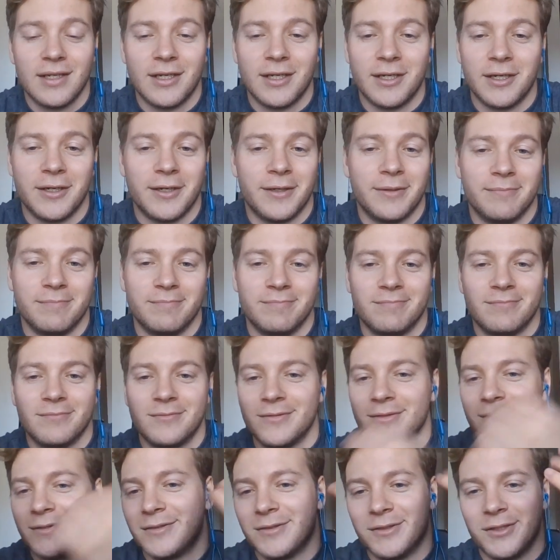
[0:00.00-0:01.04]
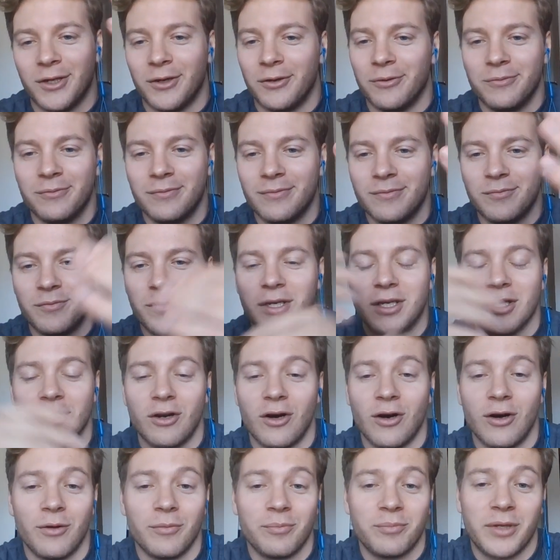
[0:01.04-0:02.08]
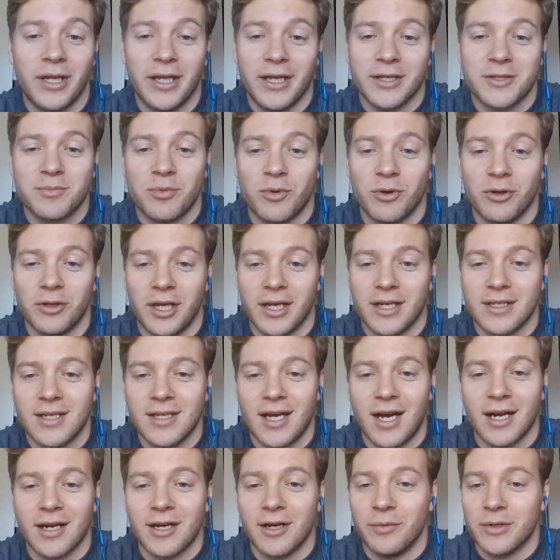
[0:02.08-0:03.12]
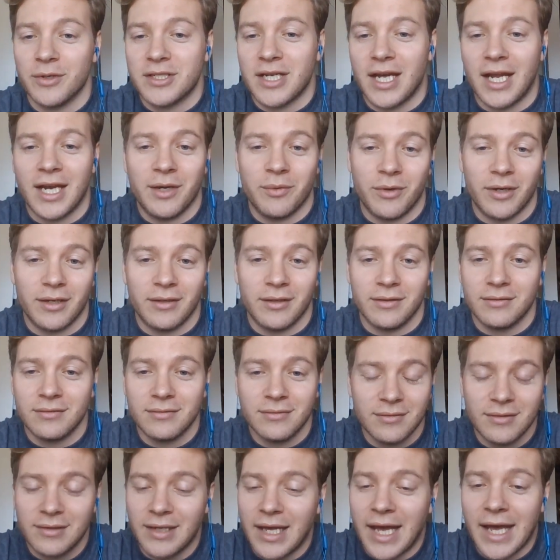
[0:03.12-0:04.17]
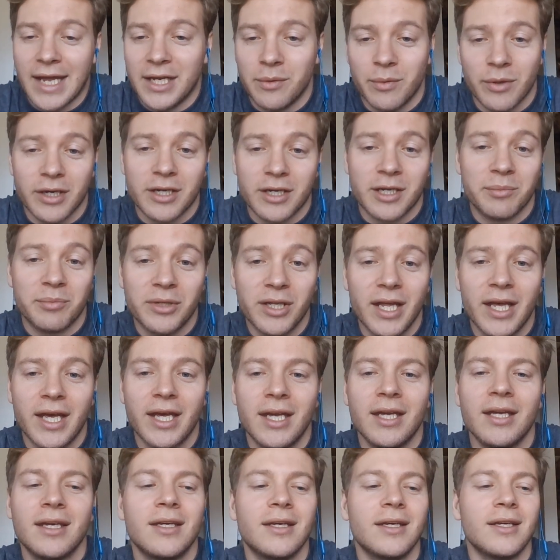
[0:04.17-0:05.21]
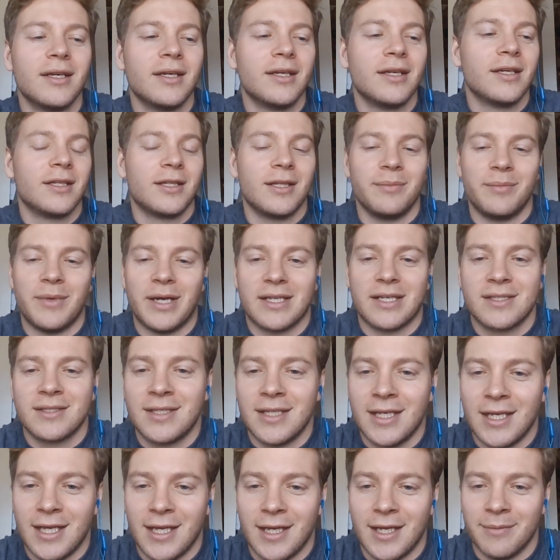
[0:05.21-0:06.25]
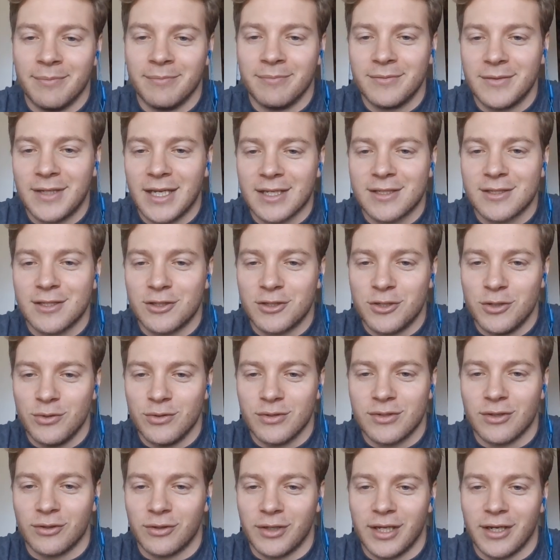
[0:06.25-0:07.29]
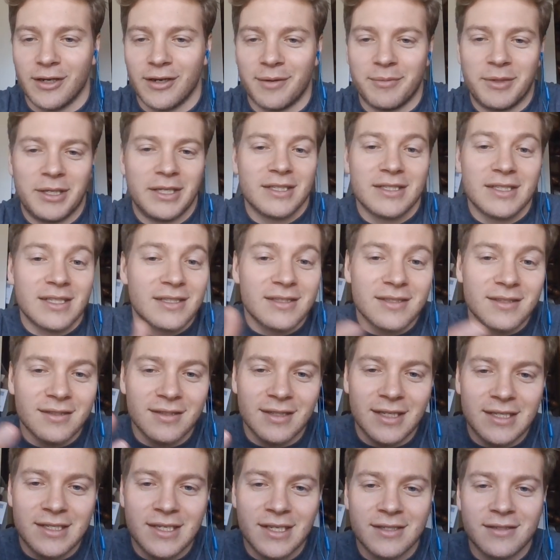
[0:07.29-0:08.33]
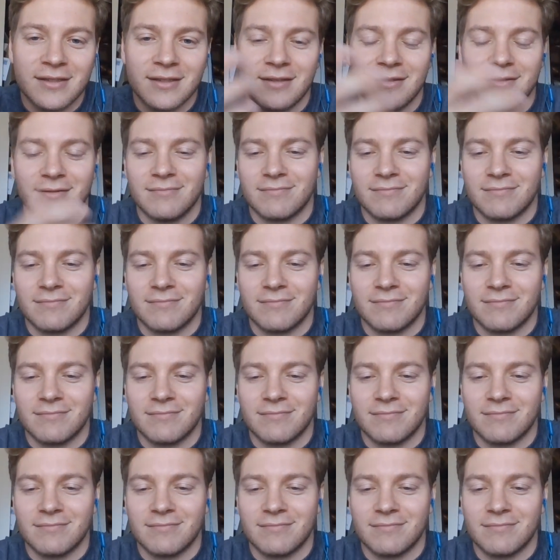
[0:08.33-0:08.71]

um, we can all play a sport like soccer, which anyone anywhere can play. The best team gets to choose the leader. I mean, this is